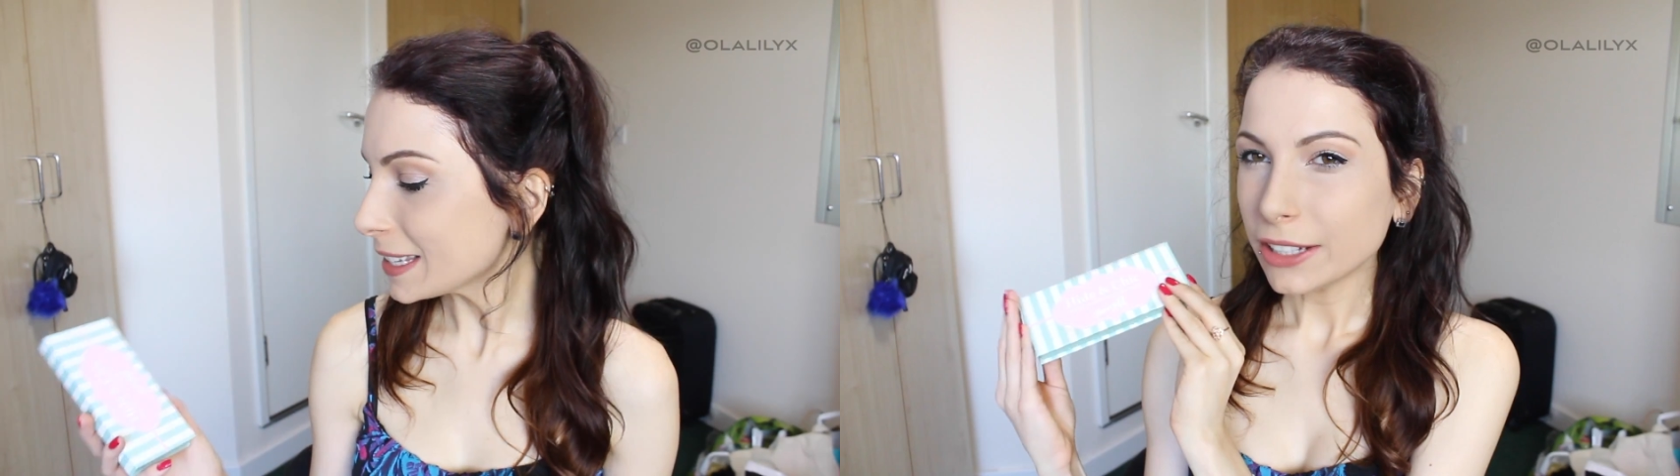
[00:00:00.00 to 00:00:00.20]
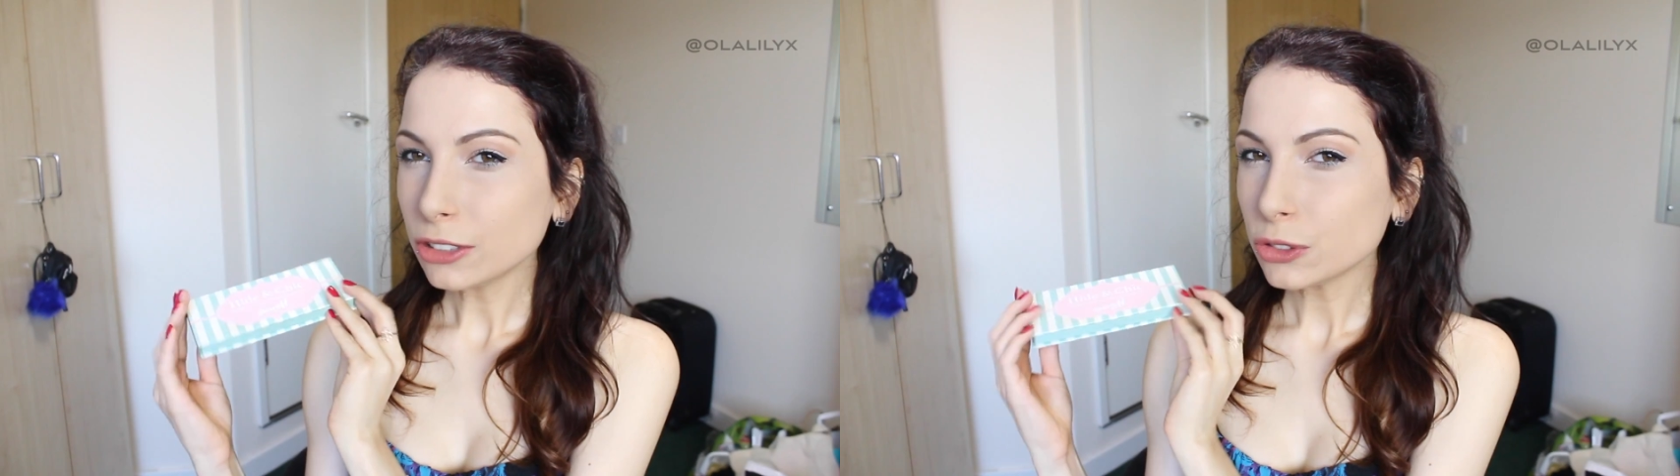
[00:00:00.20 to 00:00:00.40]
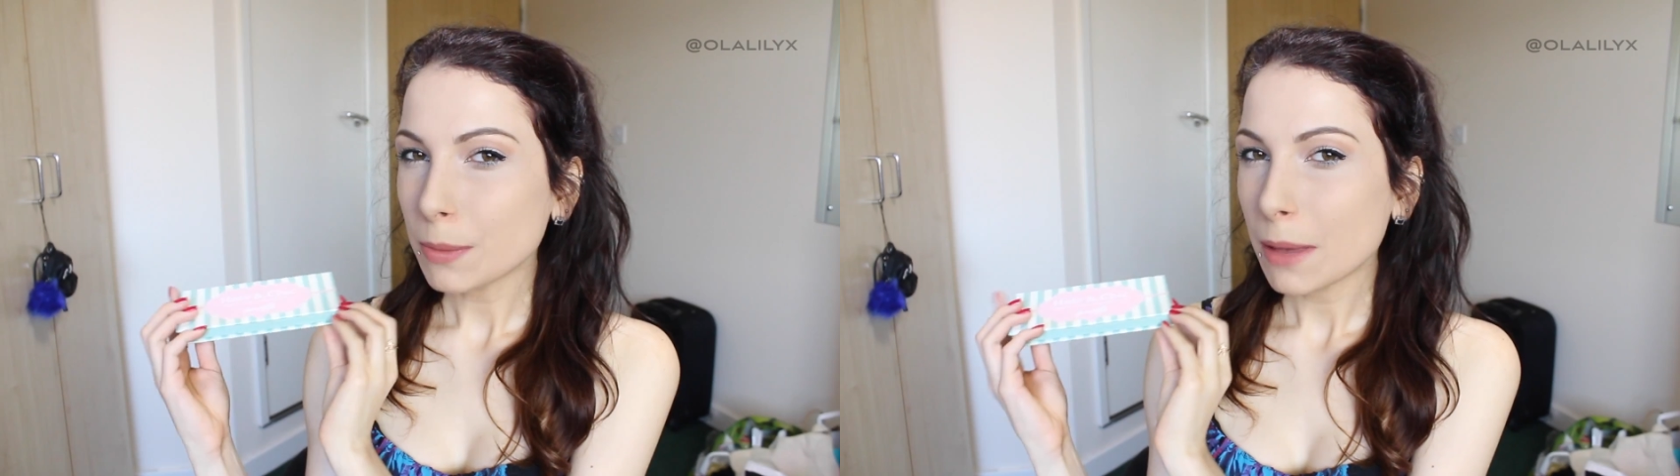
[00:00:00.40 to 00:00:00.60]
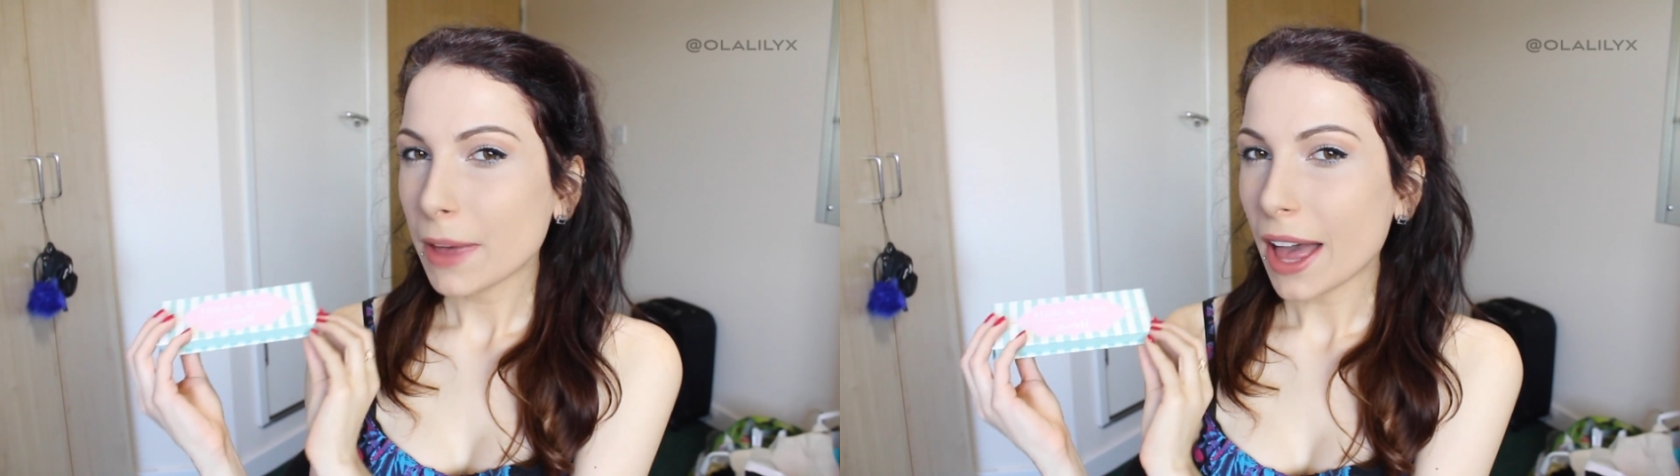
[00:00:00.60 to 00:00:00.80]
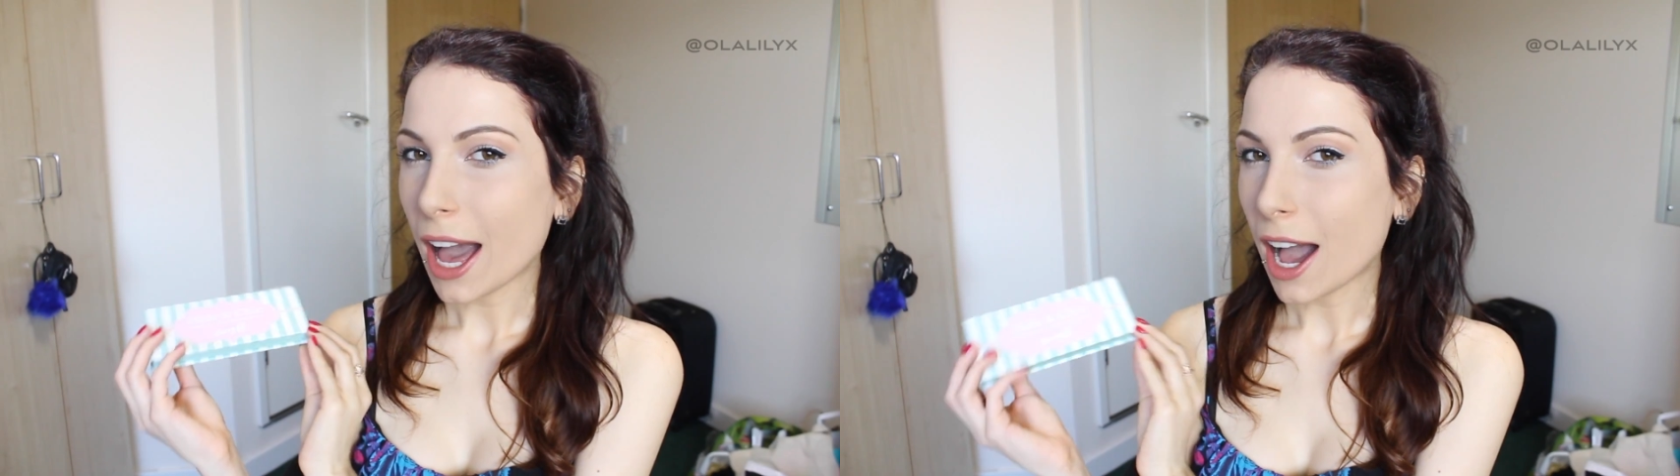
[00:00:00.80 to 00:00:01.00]
I don't
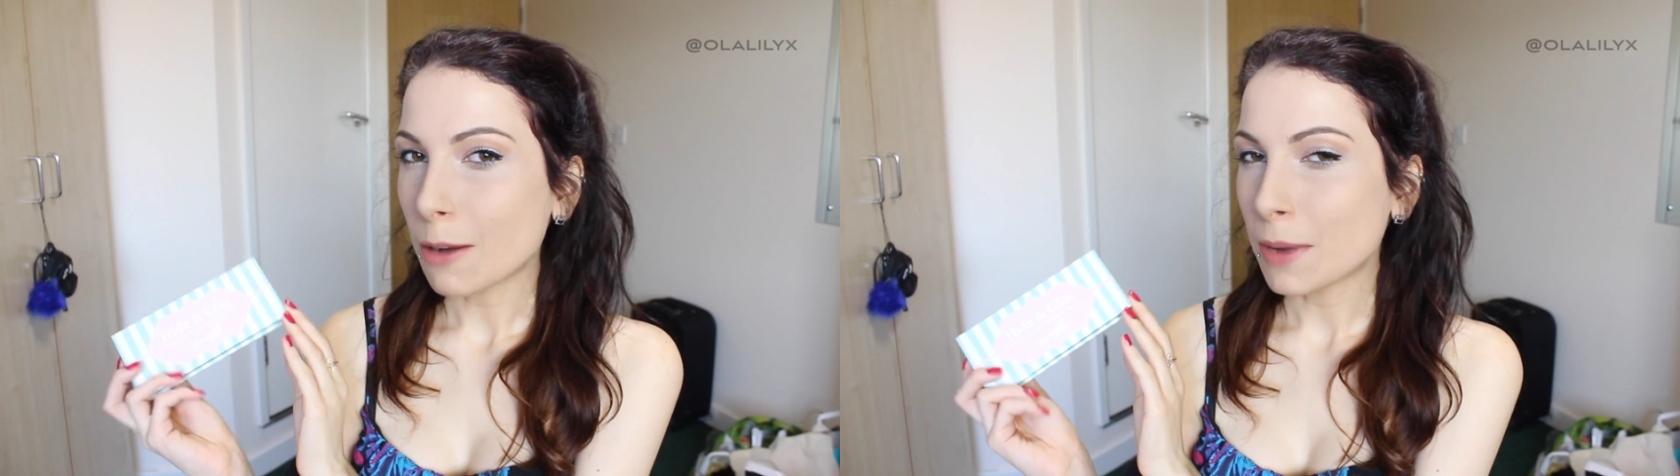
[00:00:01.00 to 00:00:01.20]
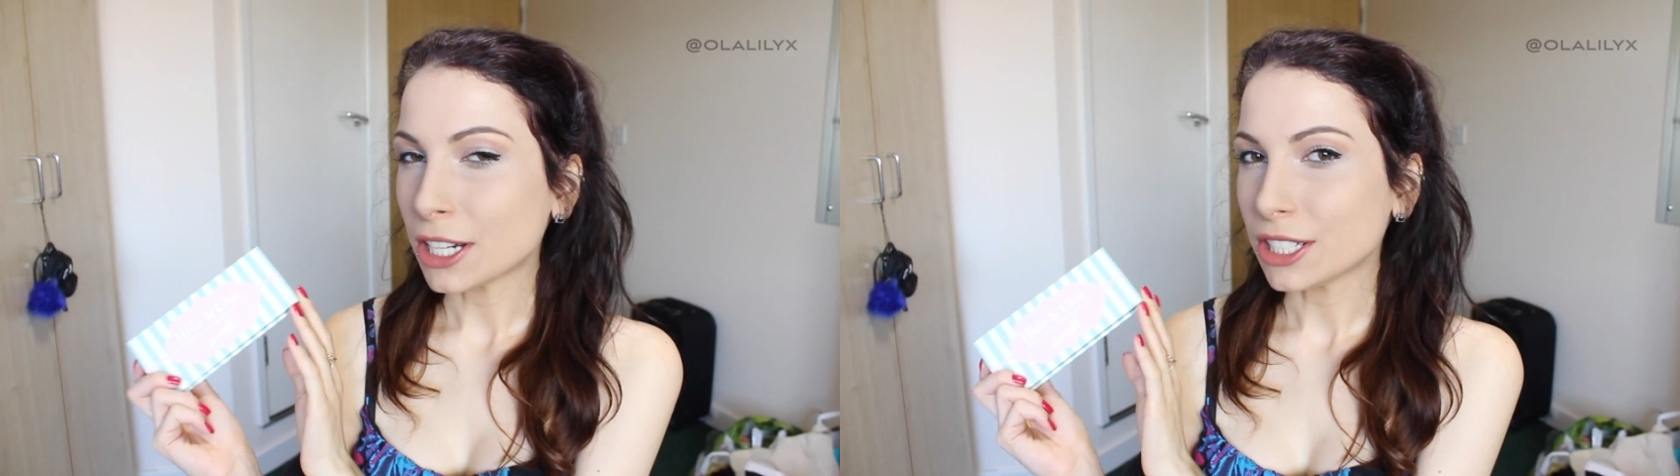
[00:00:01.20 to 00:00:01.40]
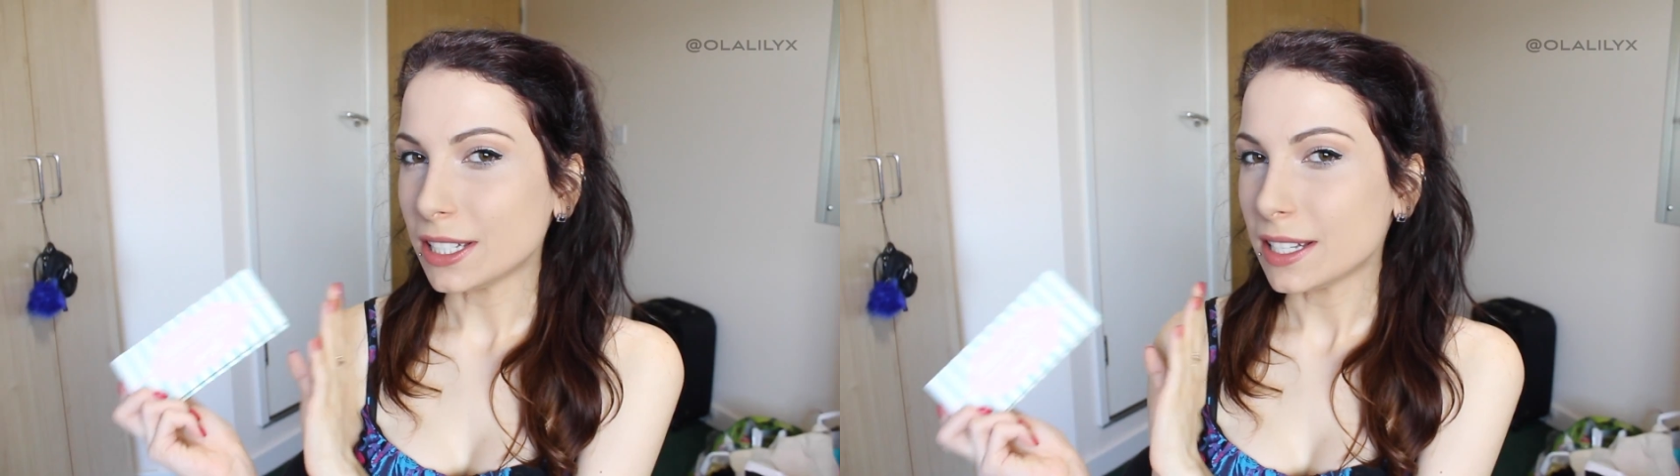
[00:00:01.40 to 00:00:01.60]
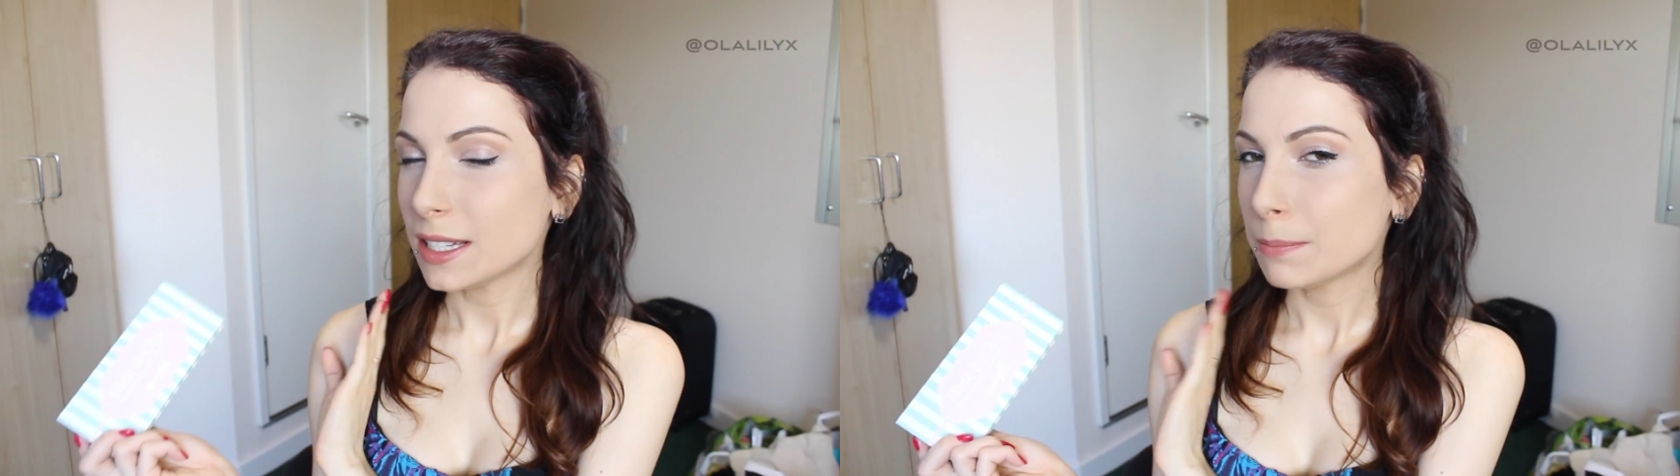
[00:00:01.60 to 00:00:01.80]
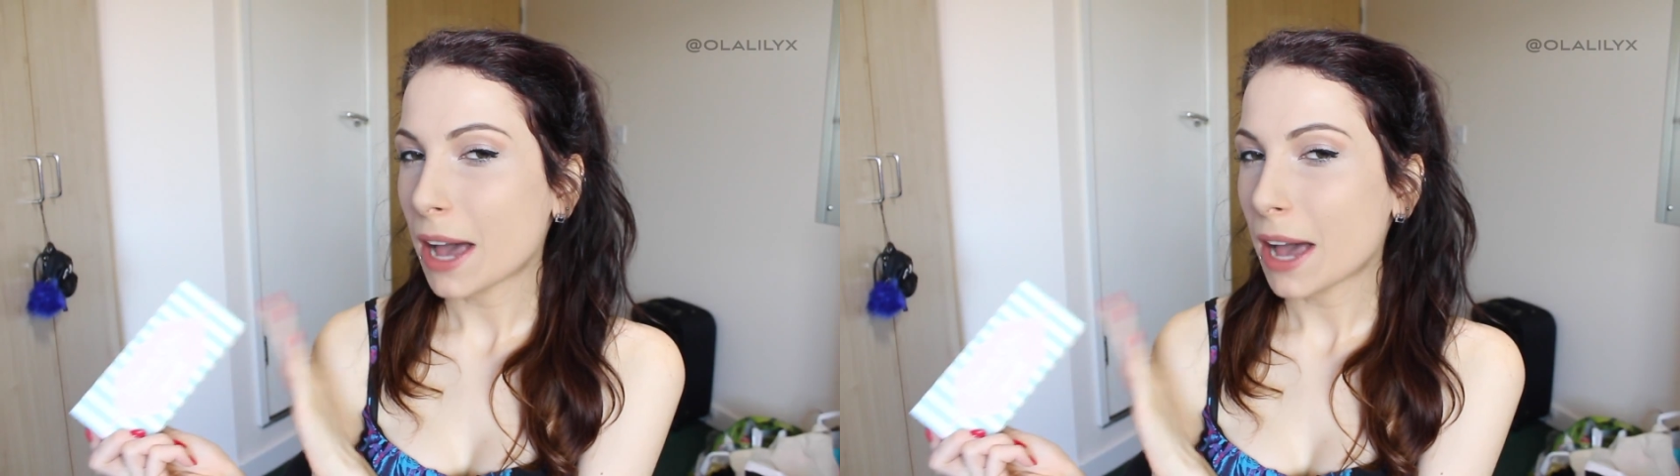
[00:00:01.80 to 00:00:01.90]
remember how much this